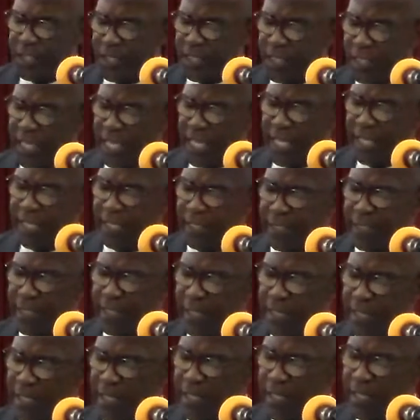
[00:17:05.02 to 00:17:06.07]

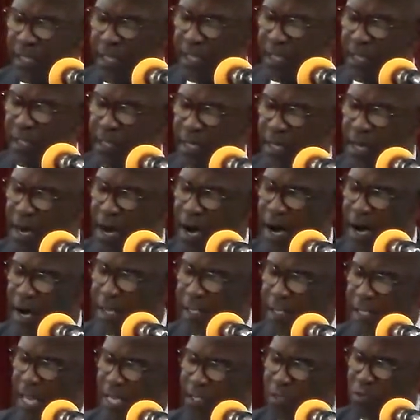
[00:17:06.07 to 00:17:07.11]
state
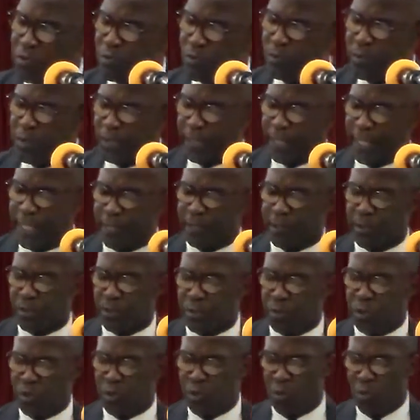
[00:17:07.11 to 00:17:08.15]
God
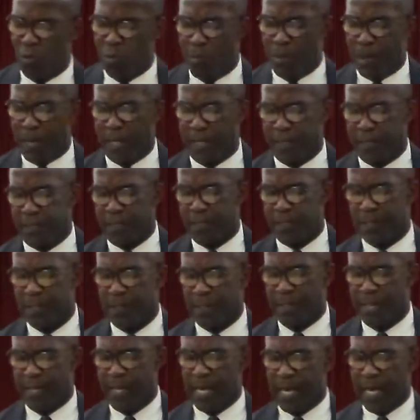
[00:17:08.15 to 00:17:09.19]
attributed to humans
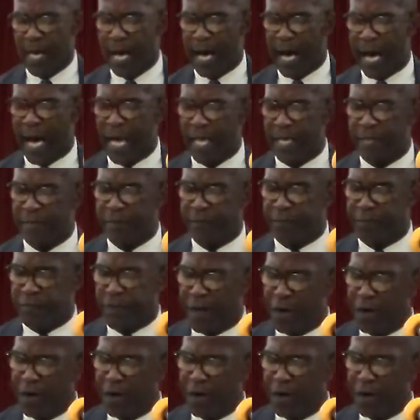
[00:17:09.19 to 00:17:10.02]
at the